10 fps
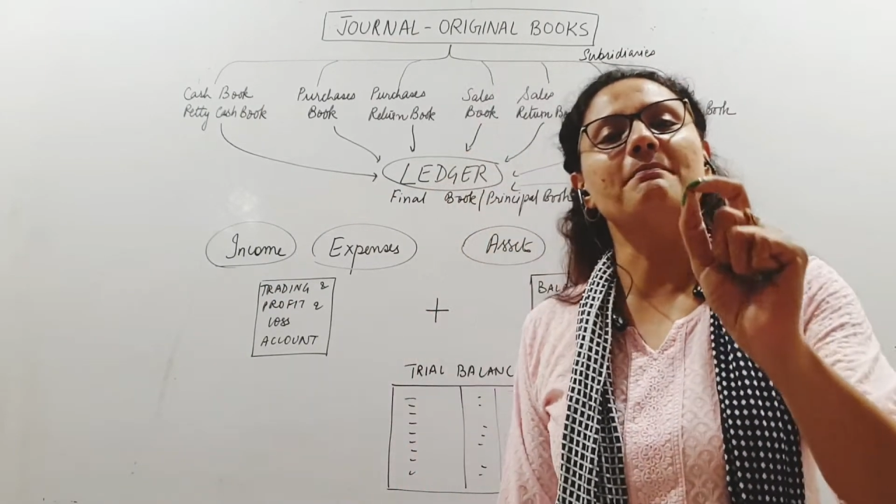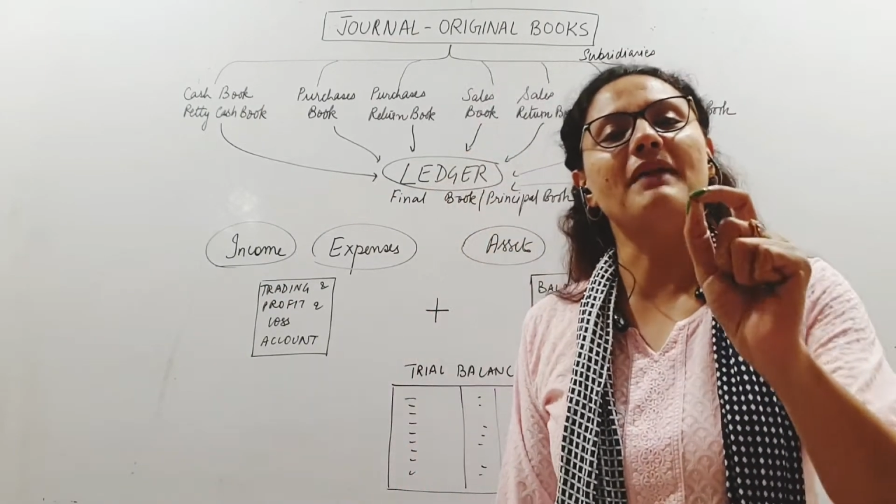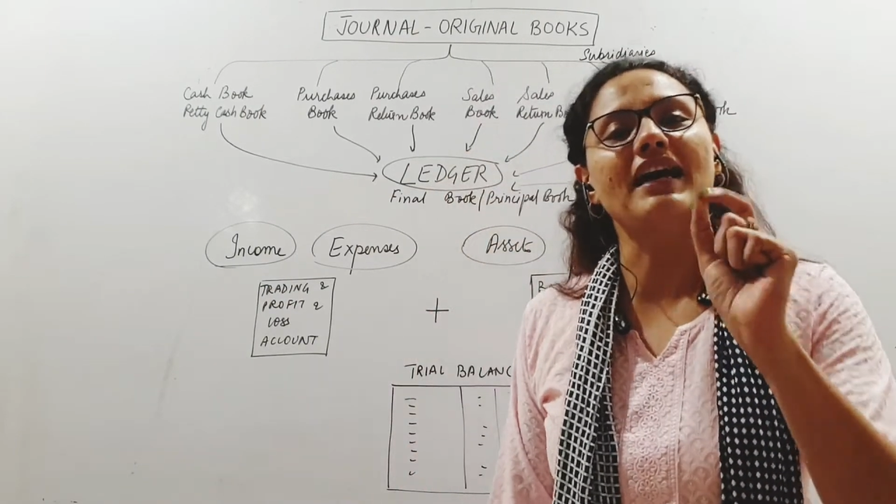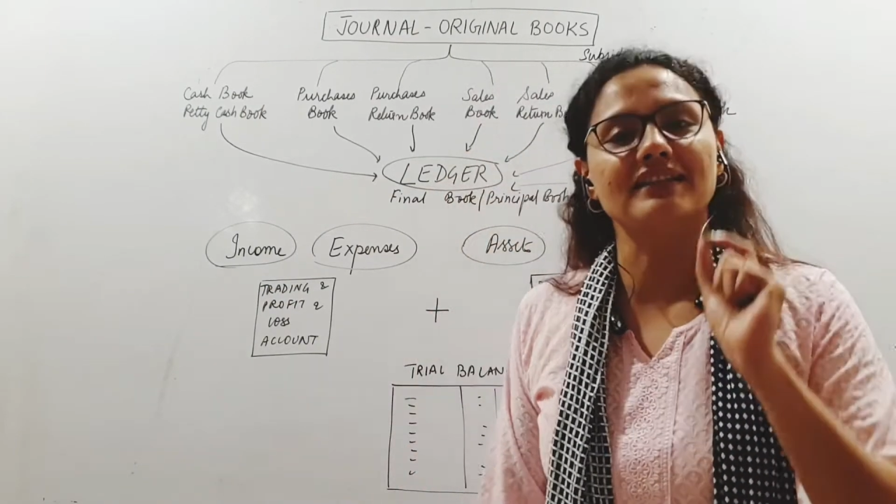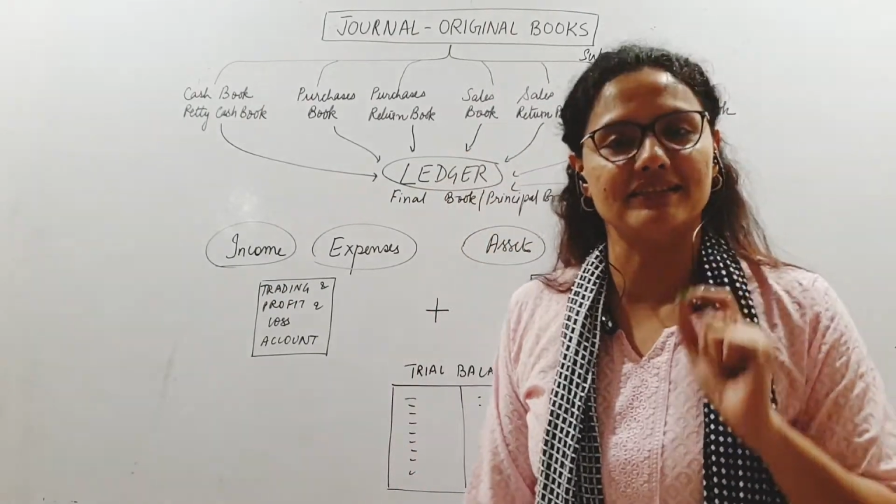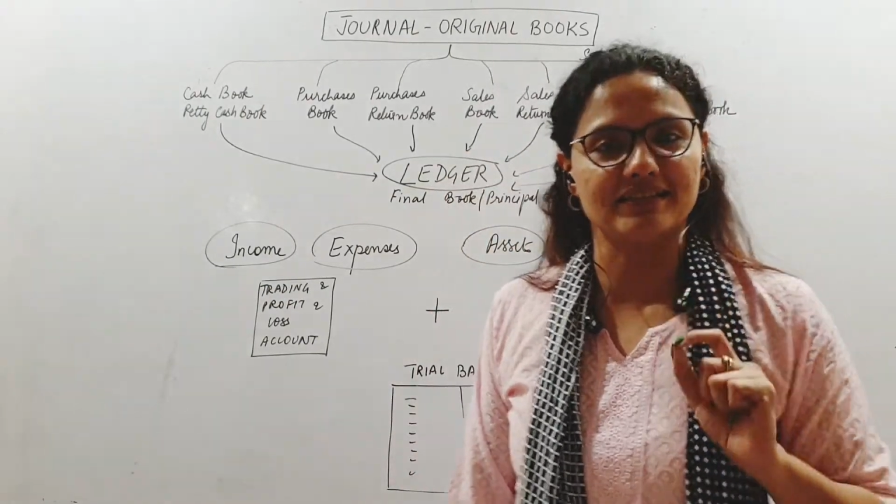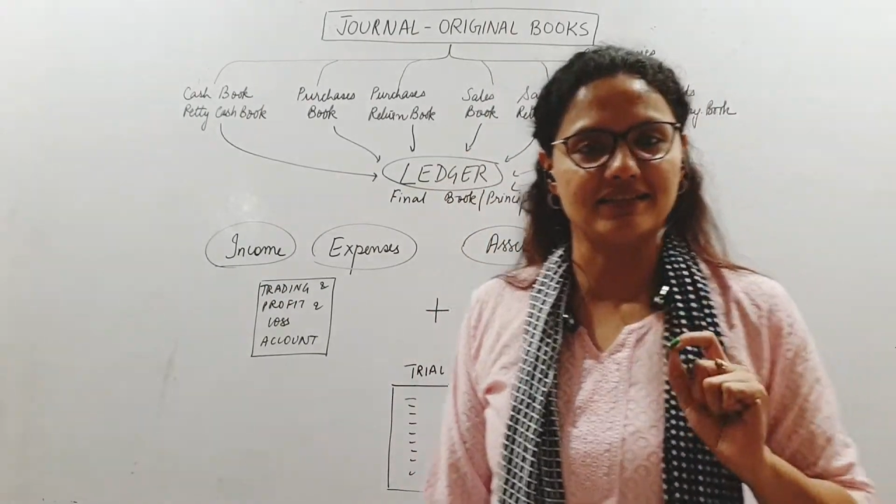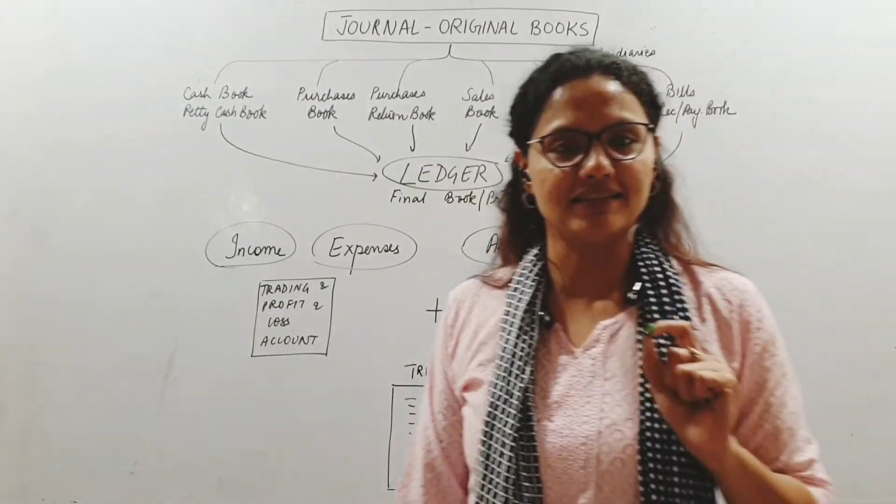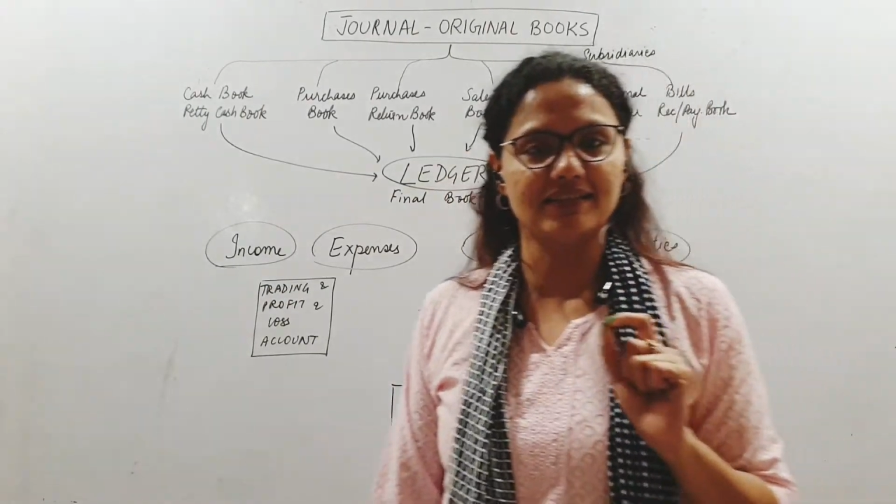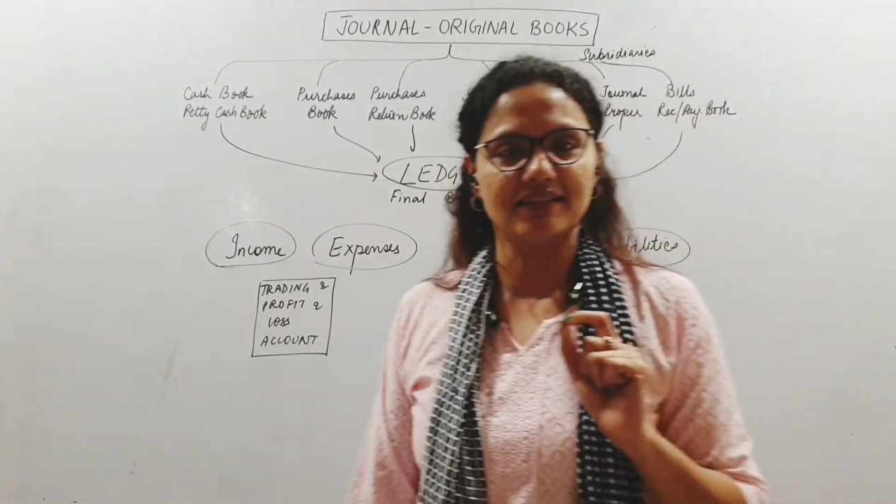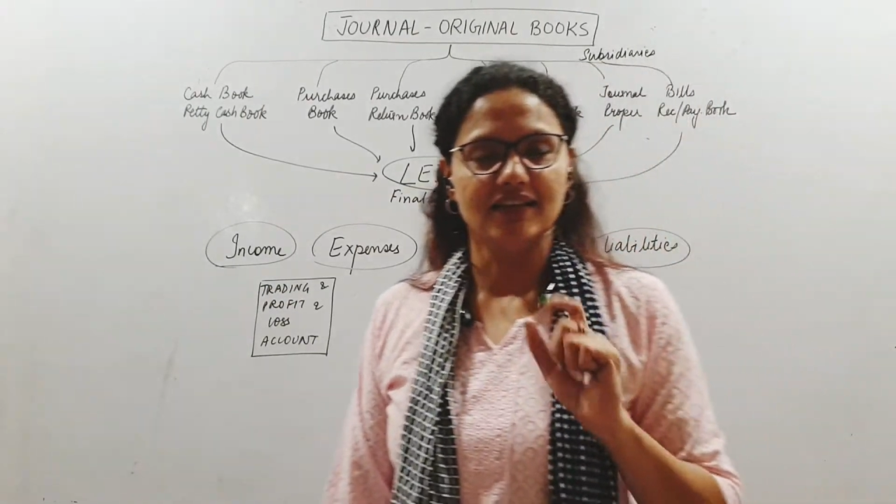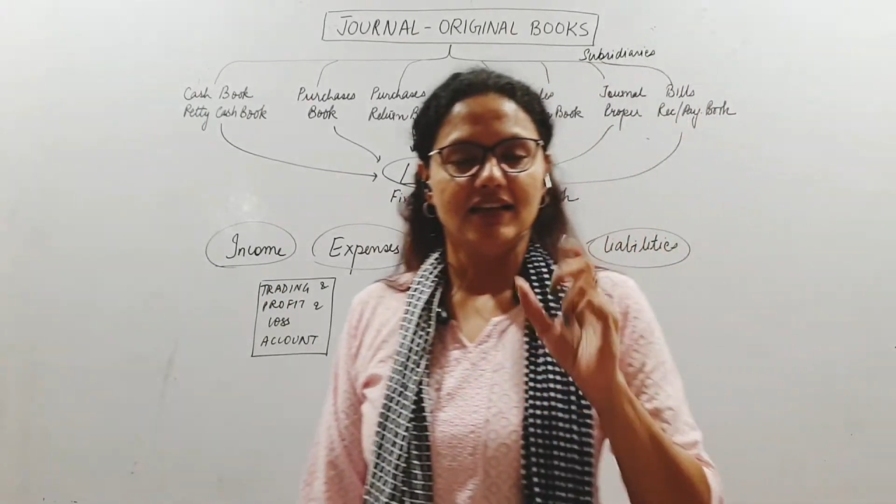balances: